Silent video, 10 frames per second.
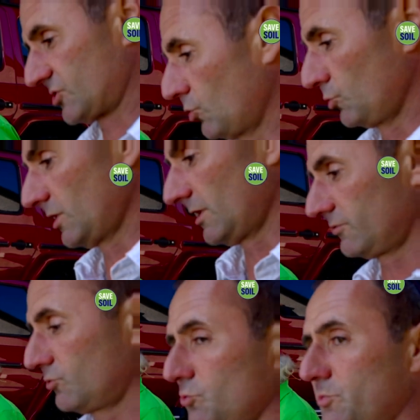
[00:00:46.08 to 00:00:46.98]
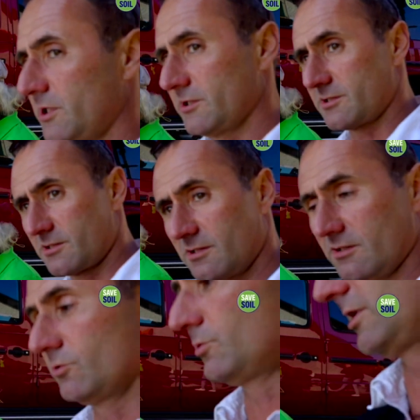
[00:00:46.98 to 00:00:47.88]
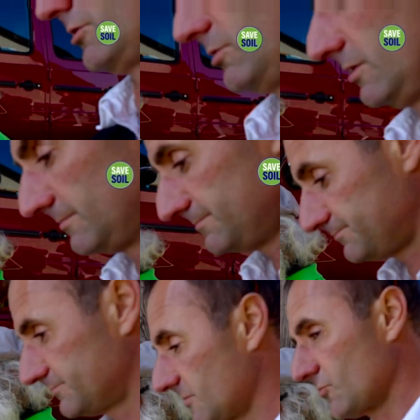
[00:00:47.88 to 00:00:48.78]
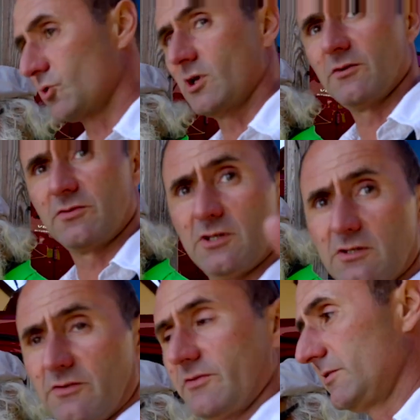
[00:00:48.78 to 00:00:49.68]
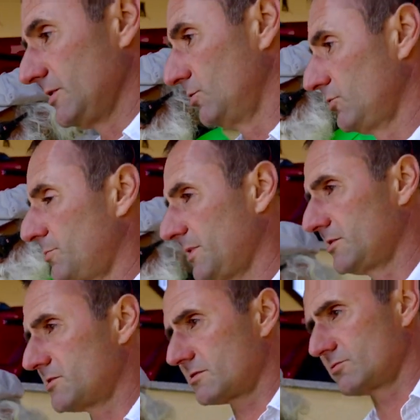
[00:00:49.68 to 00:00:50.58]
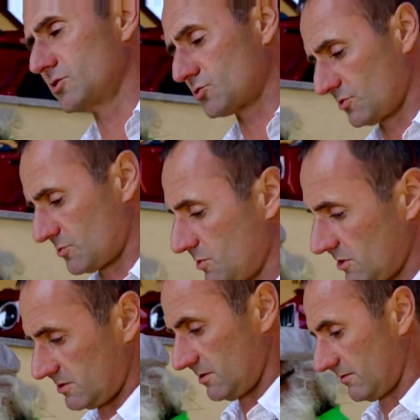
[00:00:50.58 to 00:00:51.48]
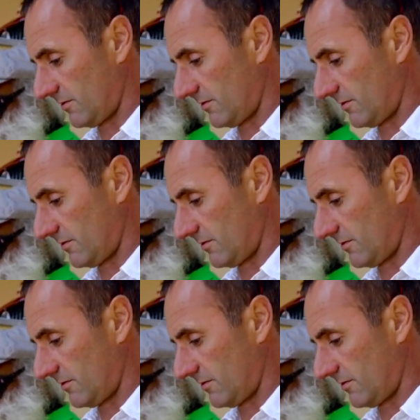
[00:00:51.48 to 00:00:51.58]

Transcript: So we have two parts in the winery. We have here the very old part, which was built in